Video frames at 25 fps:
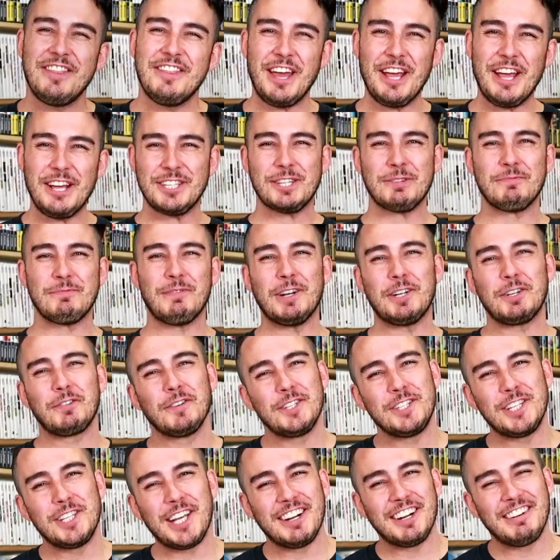thanks so much for
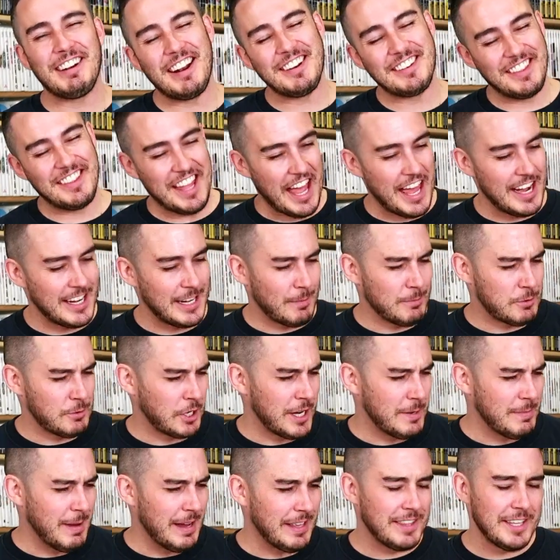sticking around to the end. I'm trying
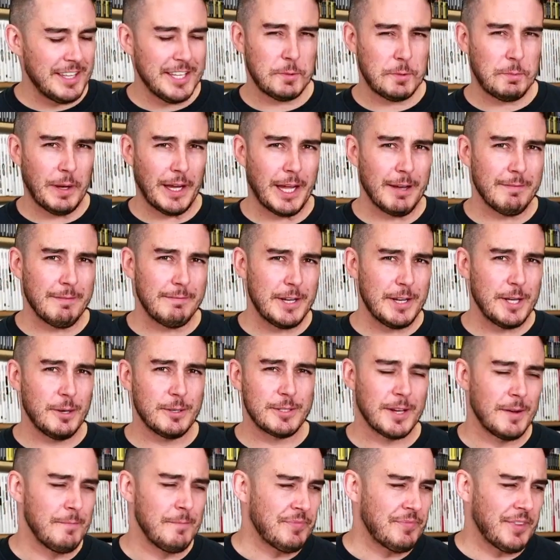to make these pickup
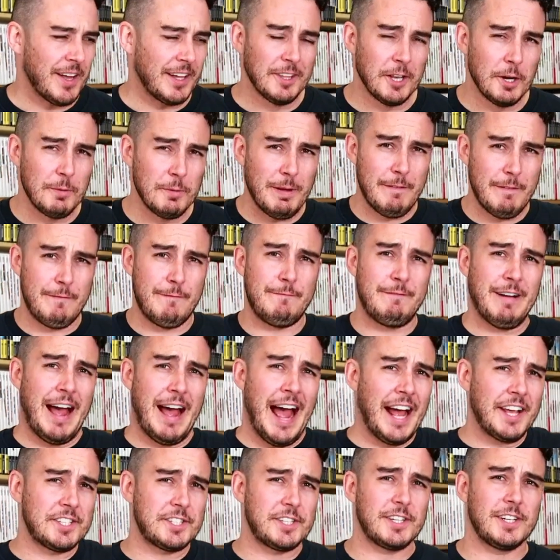videos a little bit
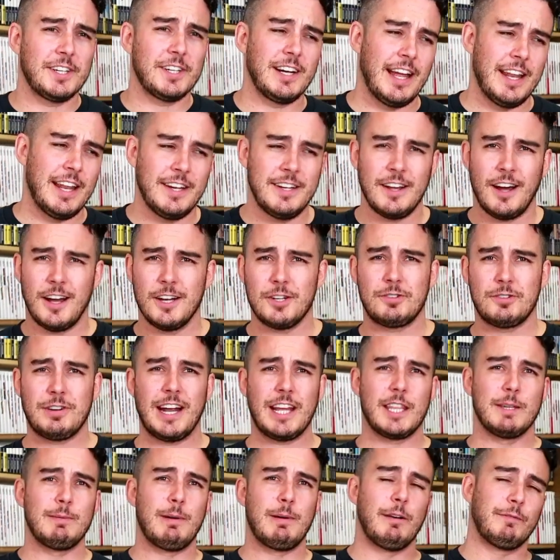faster and not
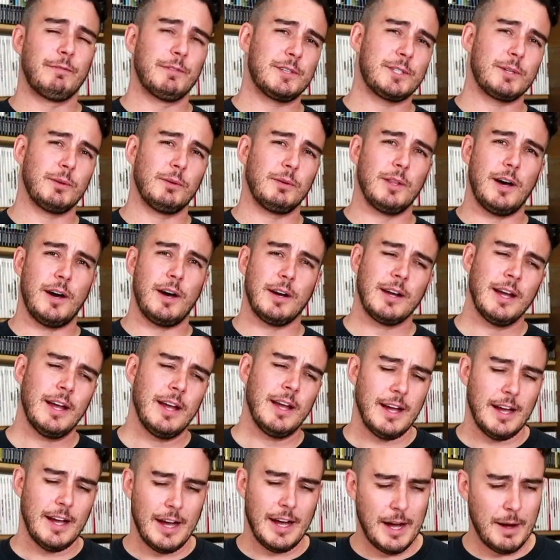drag them out for so long,
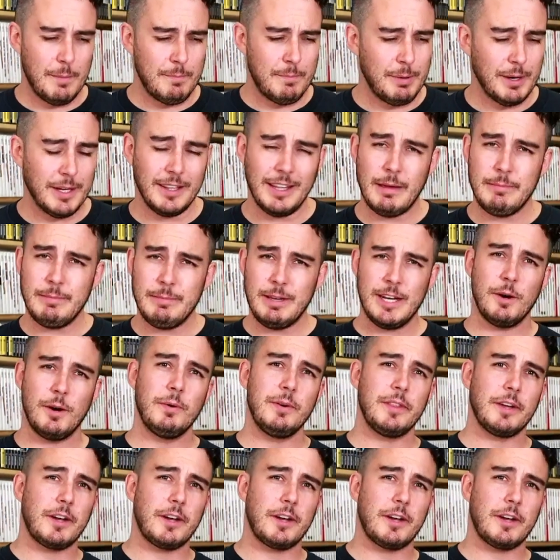but let me know in the